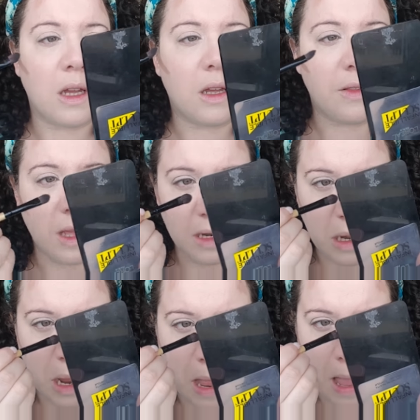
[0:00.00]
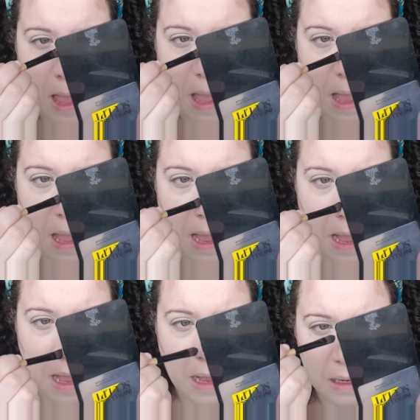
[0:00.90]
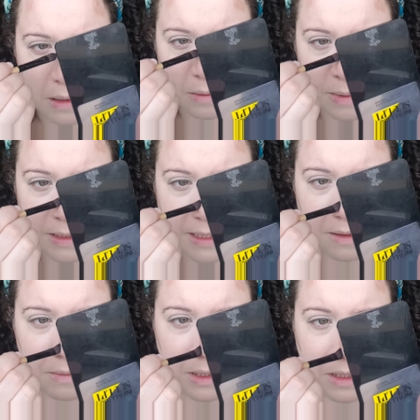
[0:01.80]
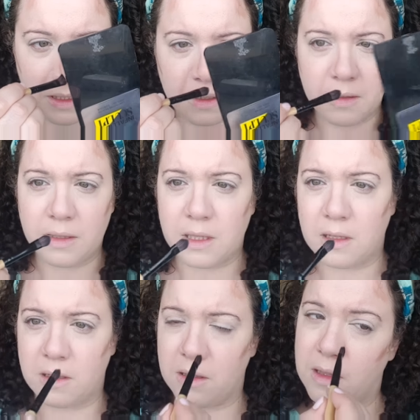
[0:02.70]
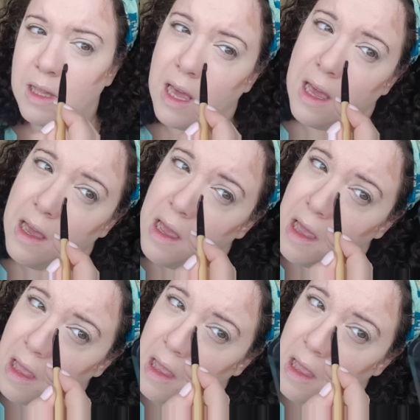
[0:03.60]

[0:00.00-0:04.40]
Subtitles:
And then a little bit down my nose there.